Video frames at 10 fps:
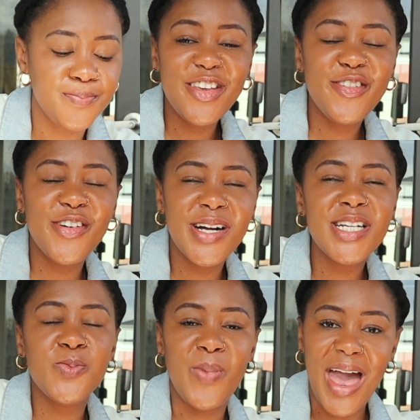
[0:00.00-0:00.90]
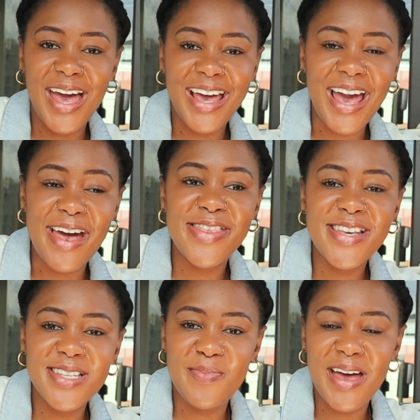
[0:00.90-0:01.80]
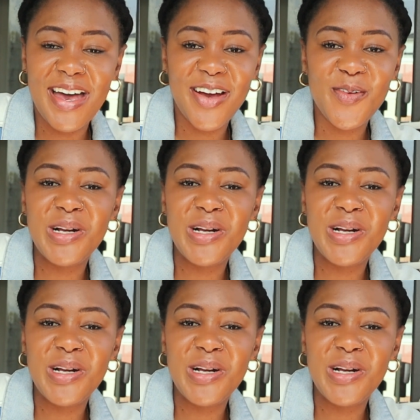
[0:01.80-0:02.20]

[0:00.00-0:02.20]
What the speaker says: The first bank, and this bank,